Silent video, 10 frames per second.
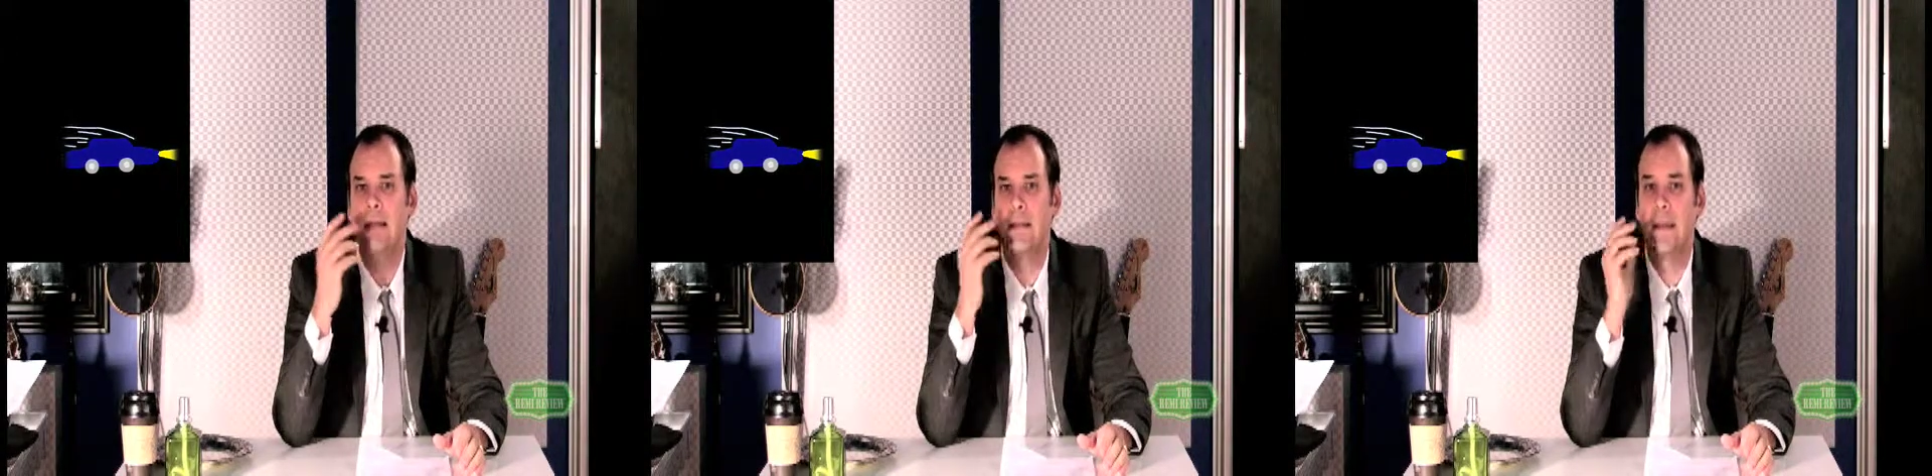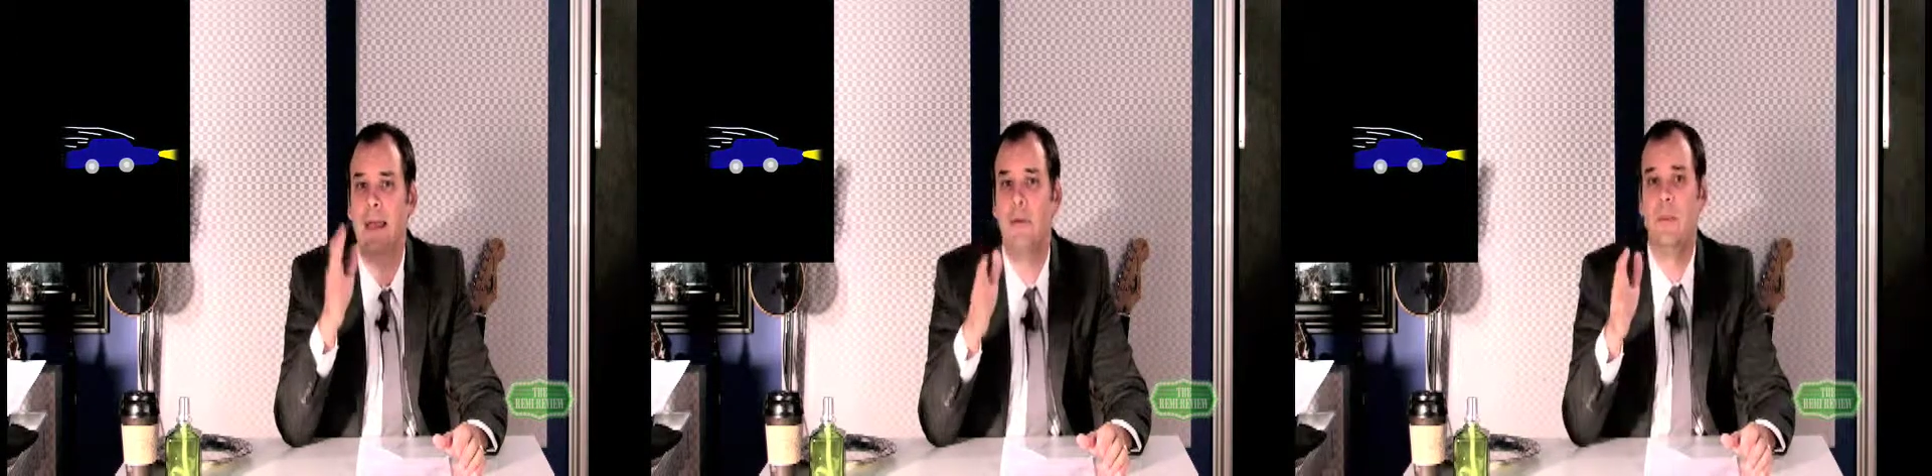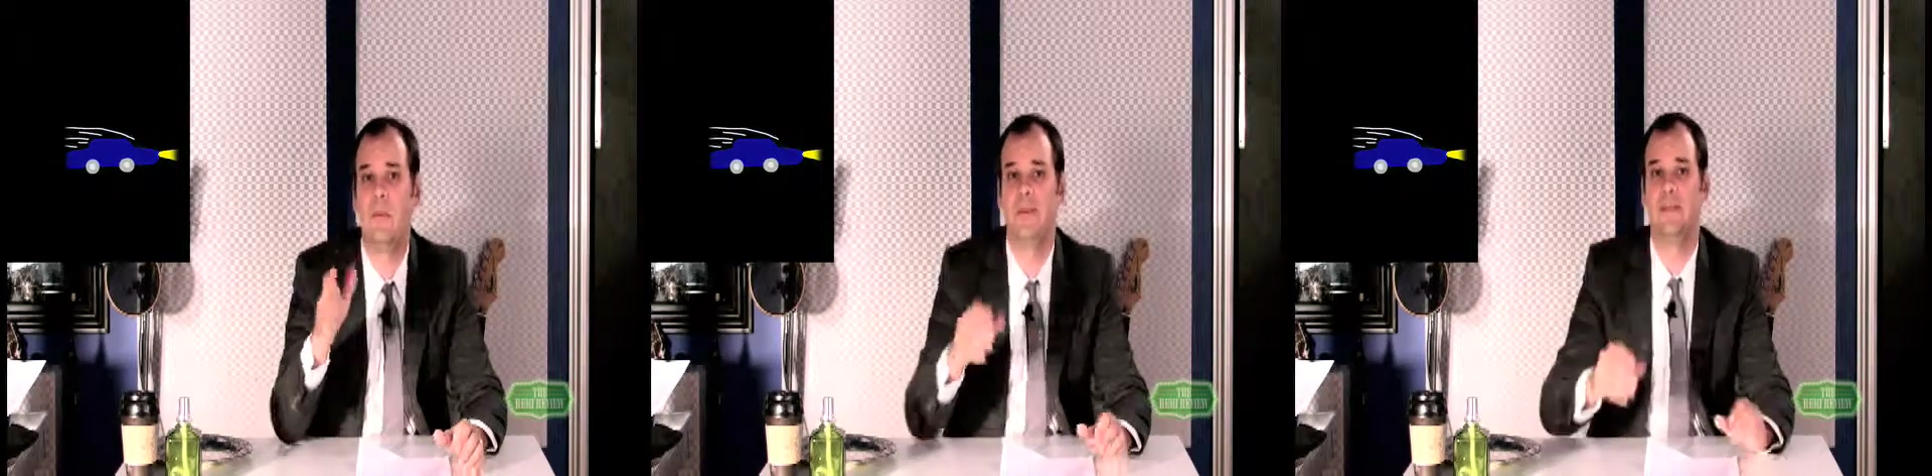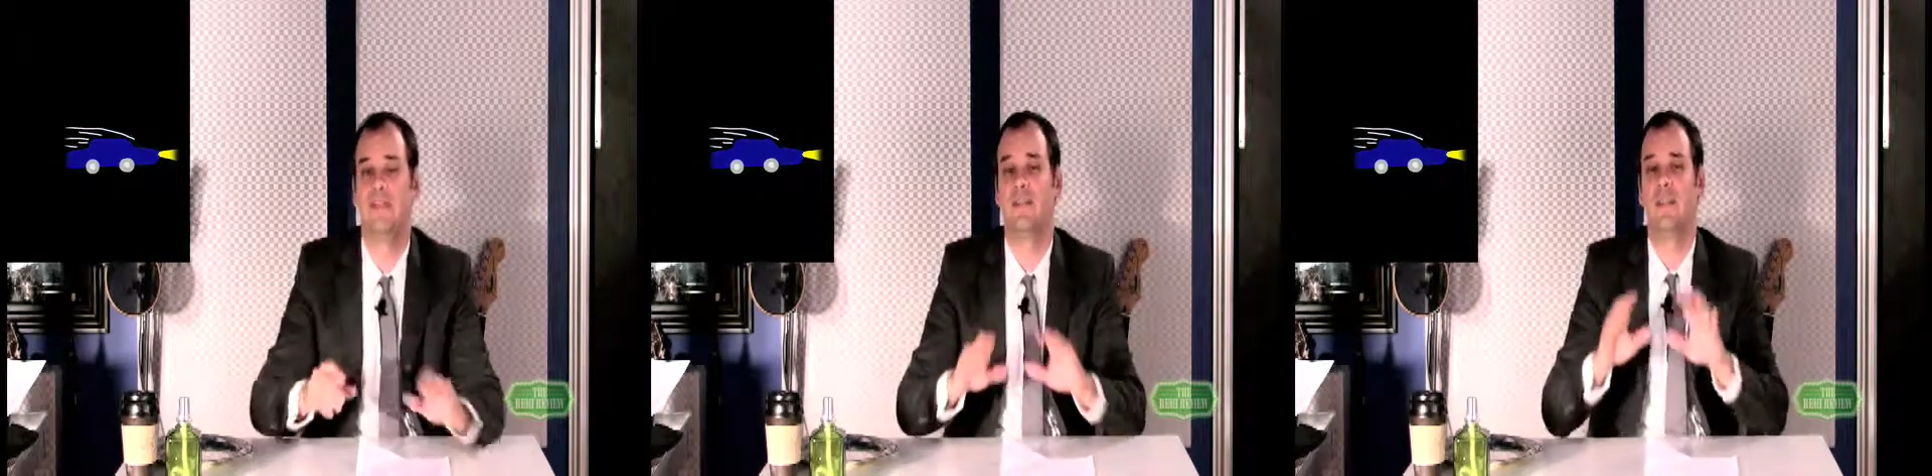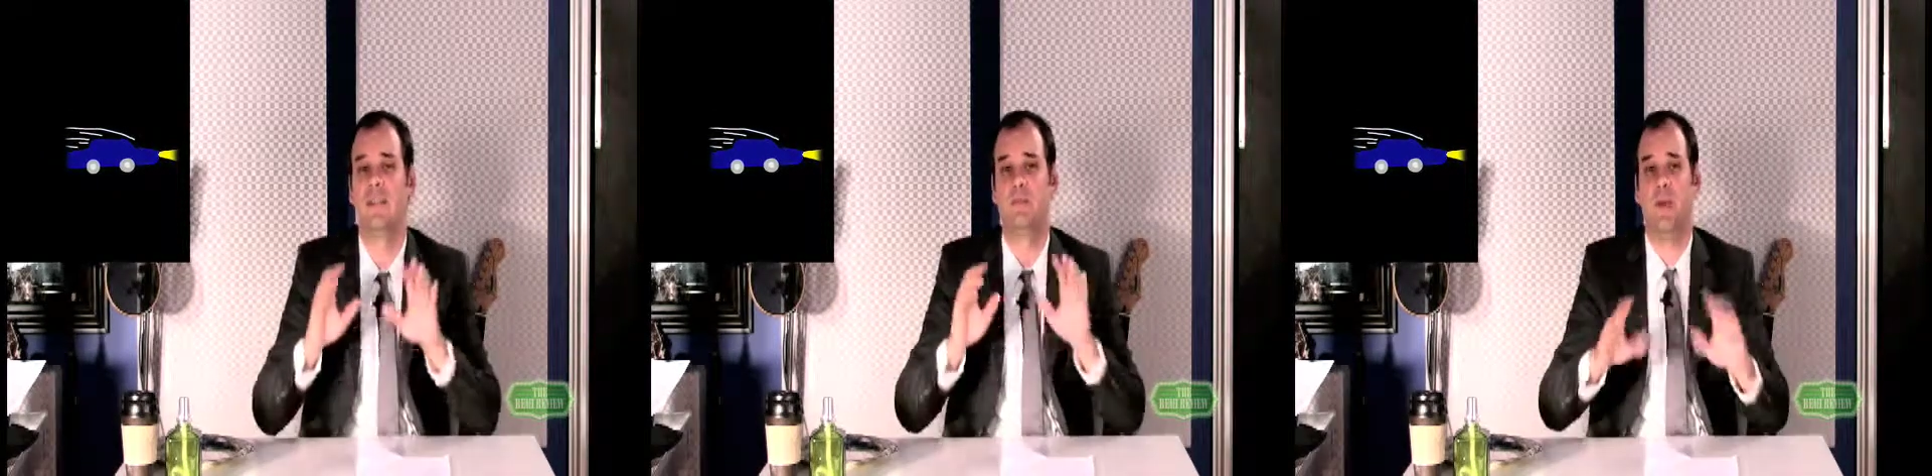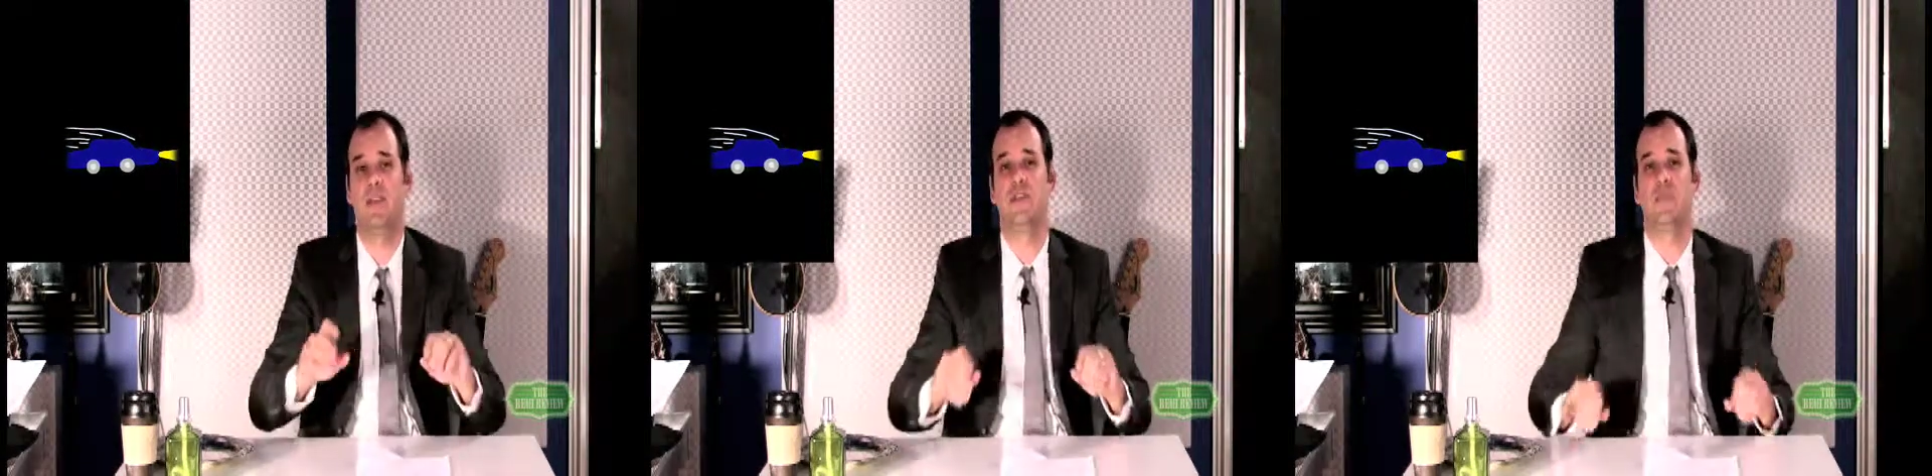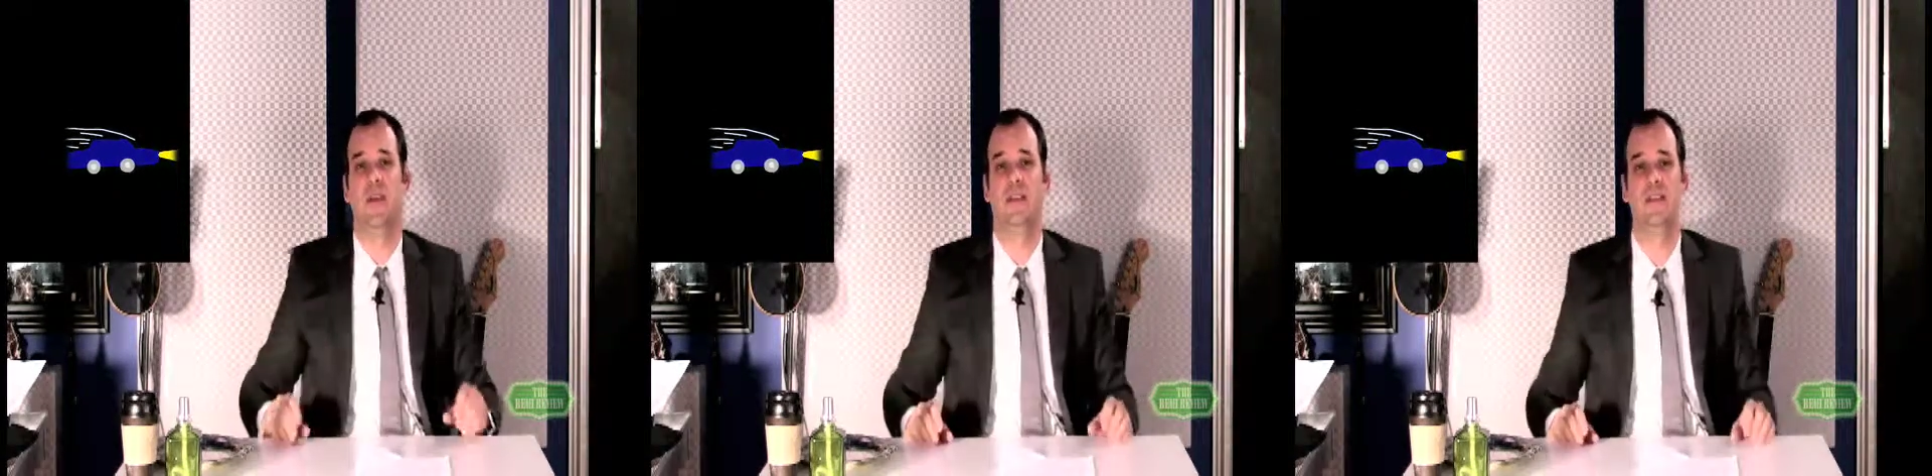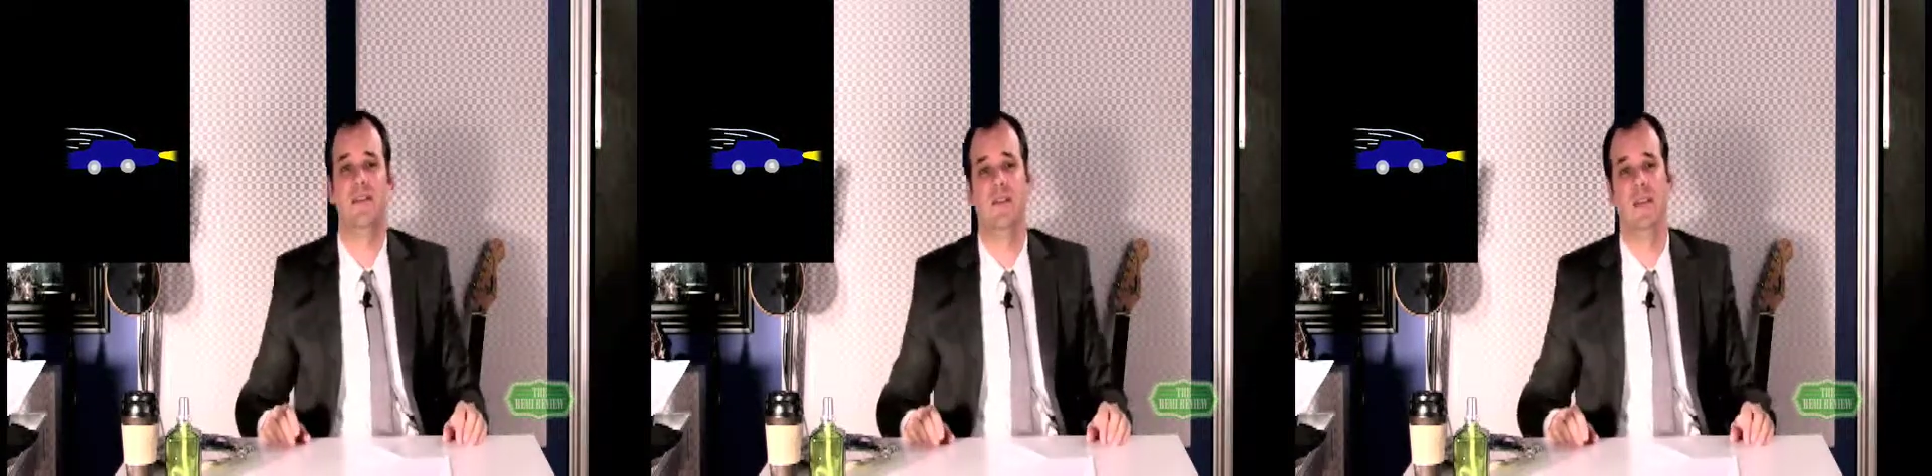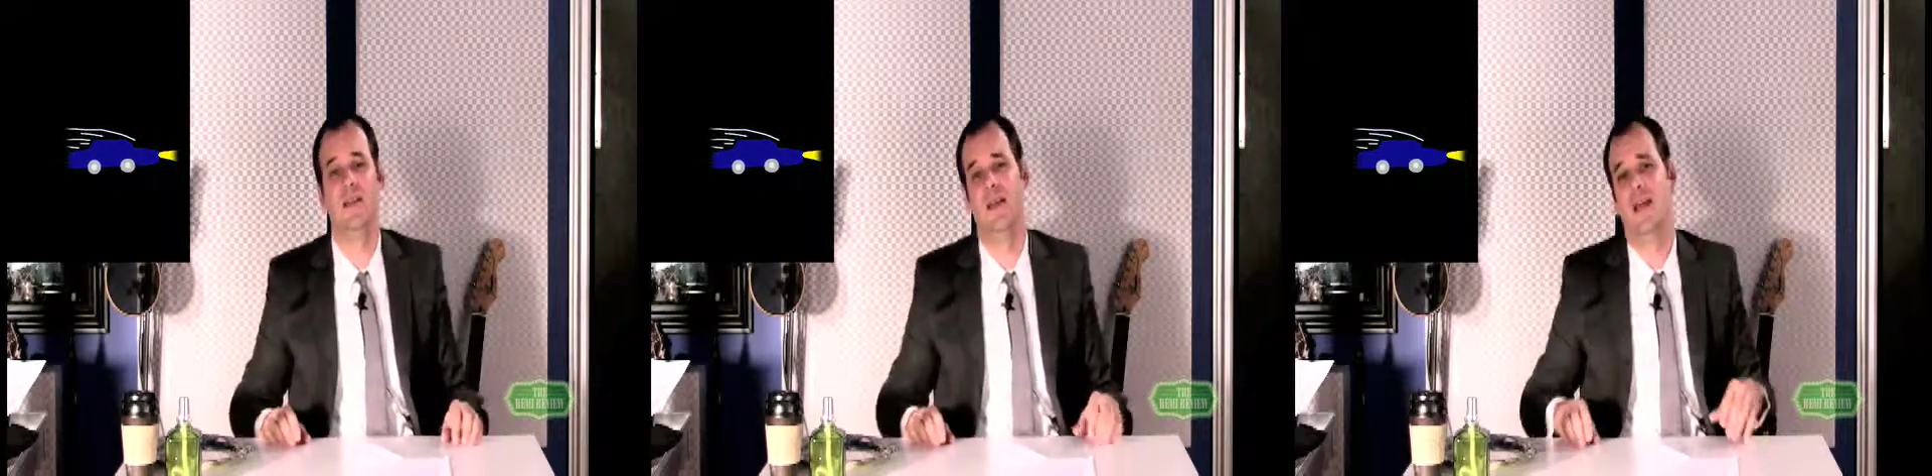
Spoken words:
came up with this special relativity,